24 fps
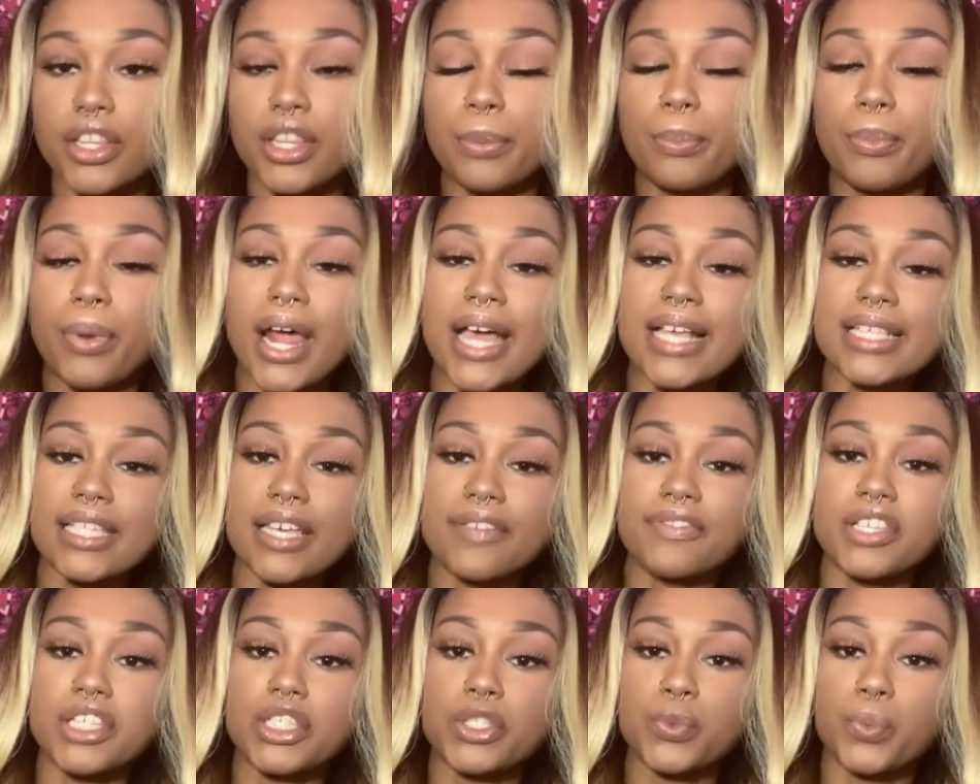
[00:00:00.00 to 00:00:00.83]
the price of
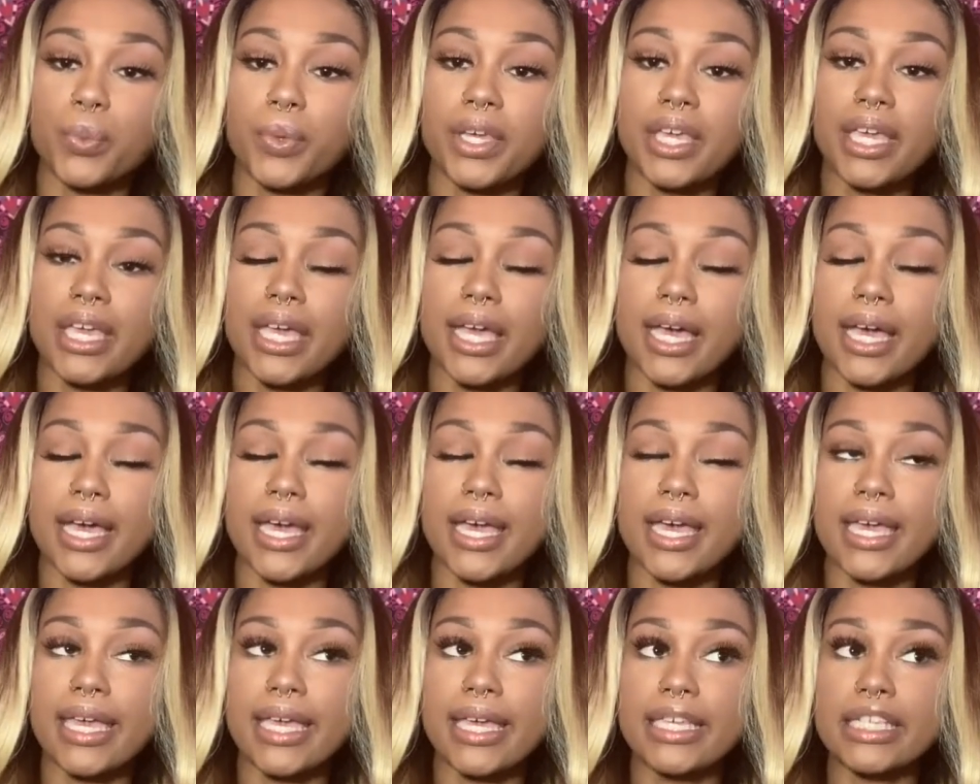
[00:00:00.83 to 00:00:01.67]
this wig
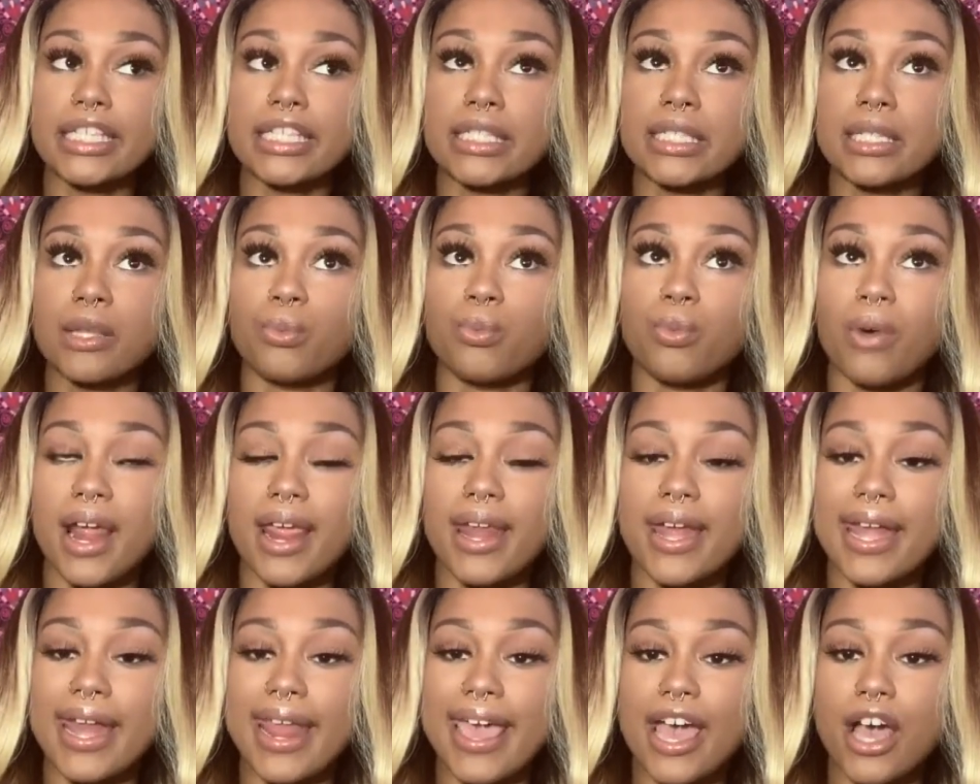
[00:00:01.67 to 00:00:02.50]
is
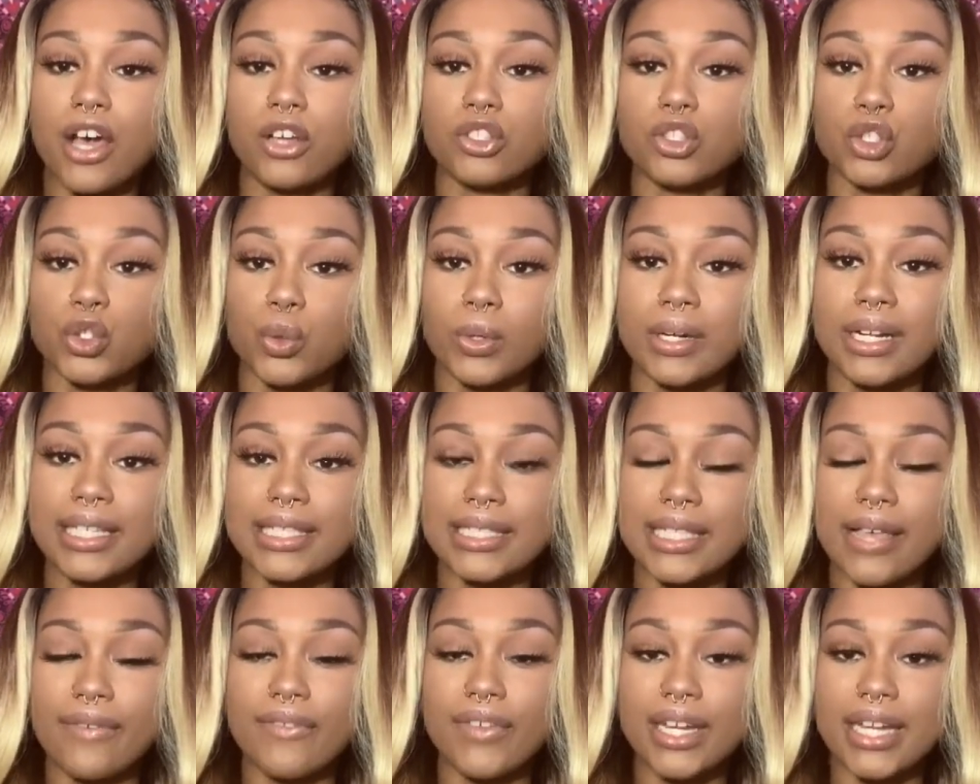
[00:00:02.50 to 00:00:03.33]
right now
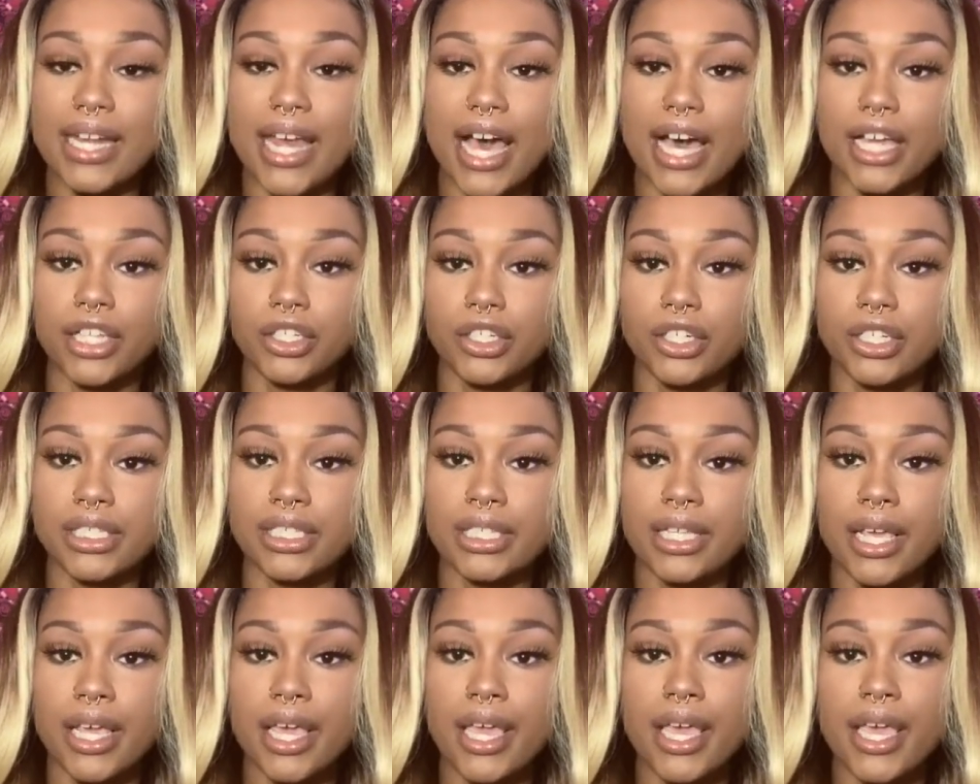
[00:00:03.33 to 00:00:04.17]
$27.
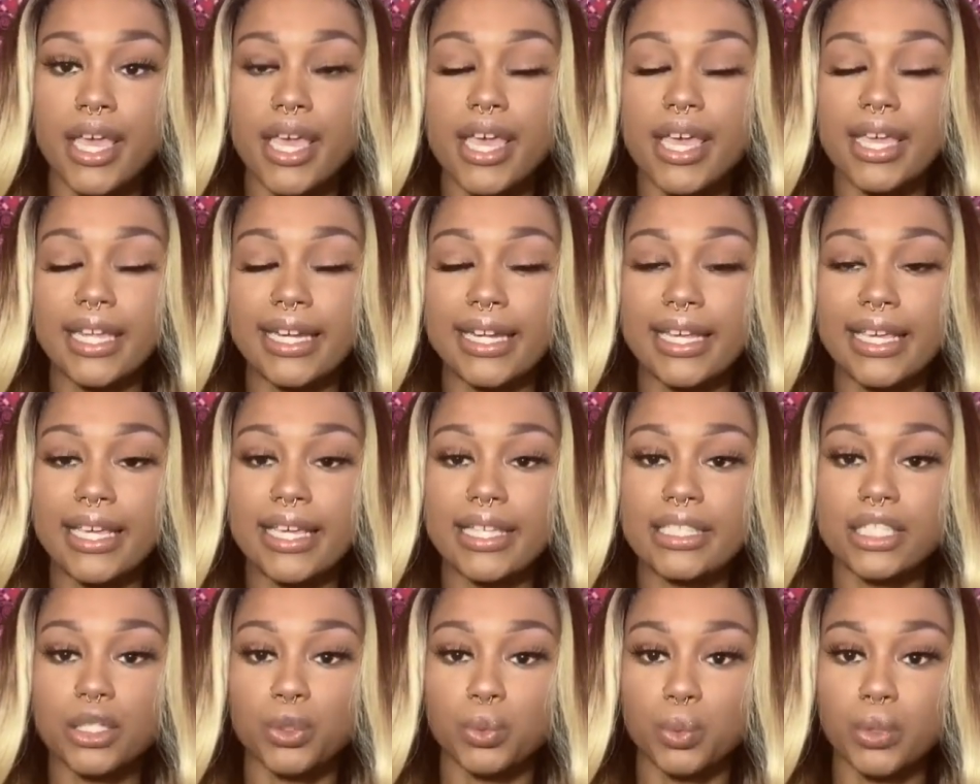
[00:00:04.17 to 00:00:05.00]
It
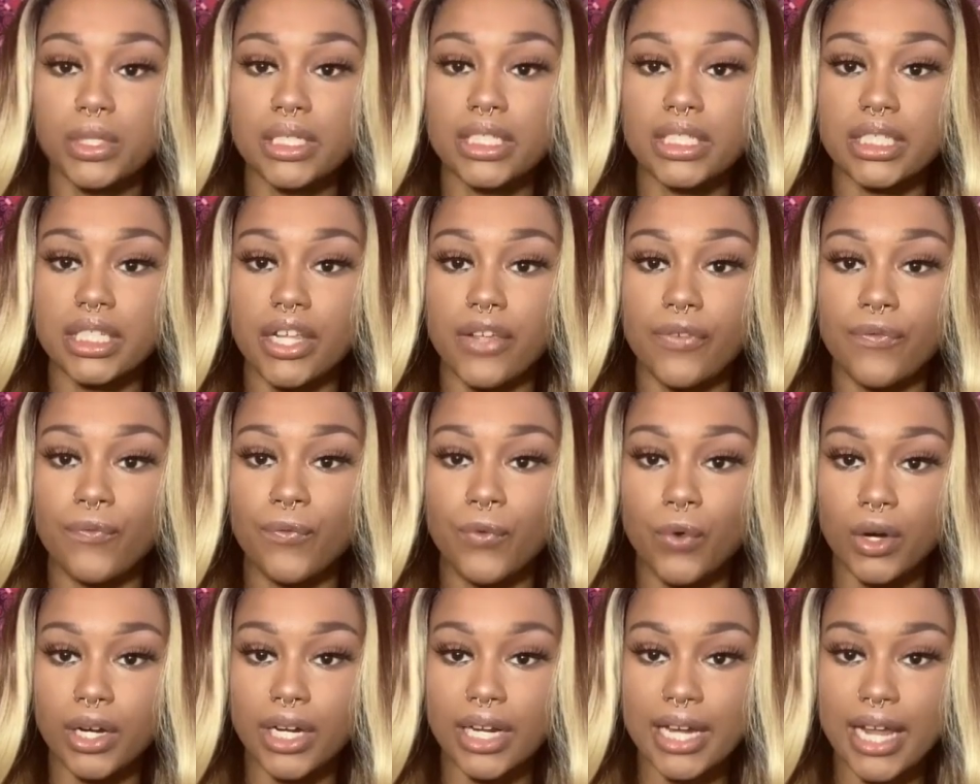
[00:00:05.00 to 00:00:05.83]
is originally
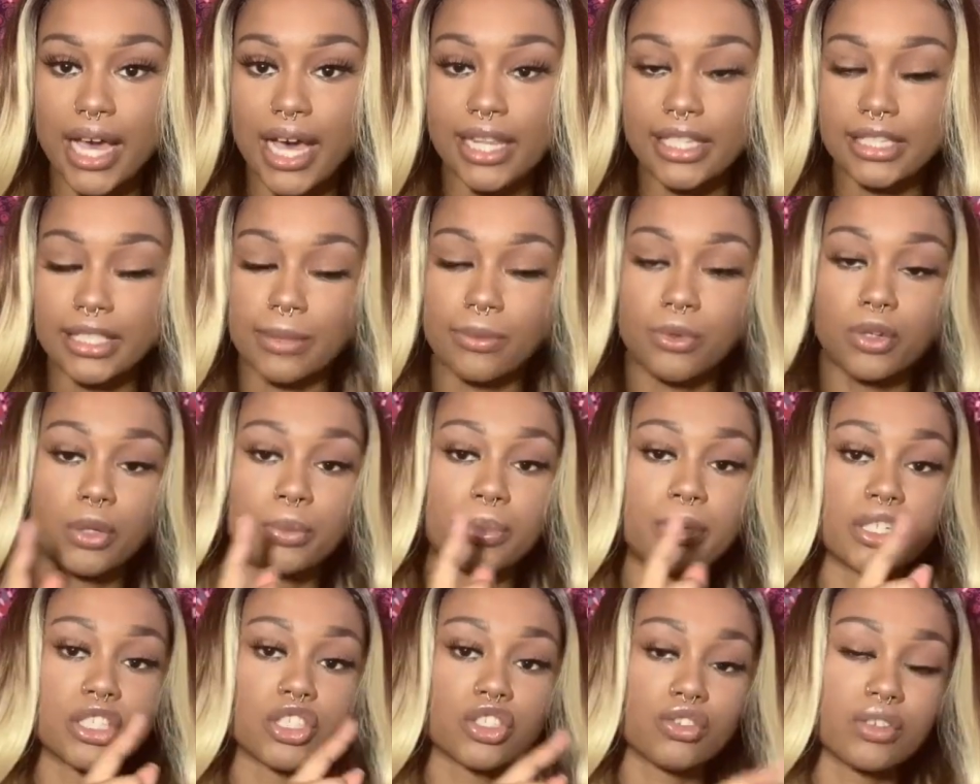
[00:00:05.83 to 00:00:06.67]
$40. I'm gonna
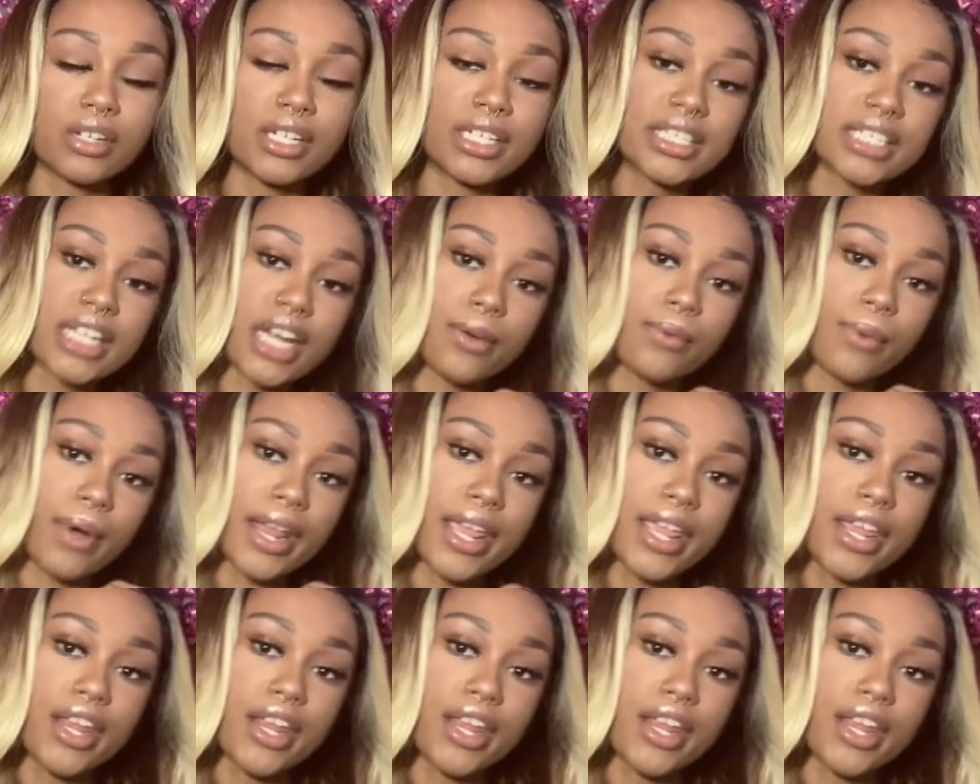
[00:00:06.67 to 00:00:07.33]
put a screenshot right